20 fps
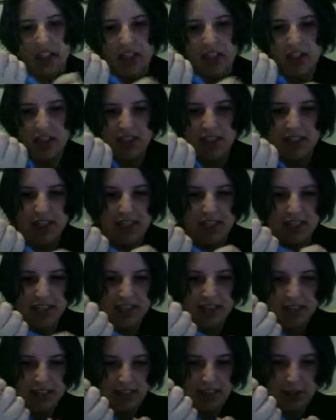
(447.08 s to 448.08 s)
just to get
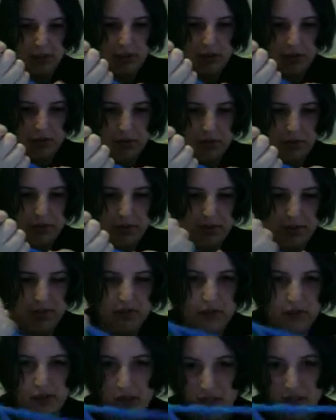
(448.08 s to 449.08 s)
it into a
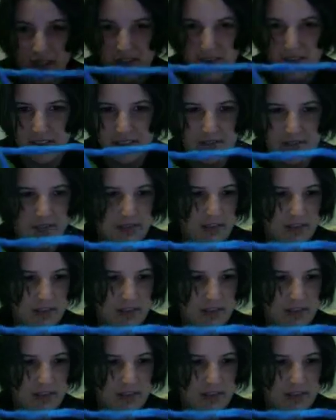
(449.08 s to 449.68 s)
solid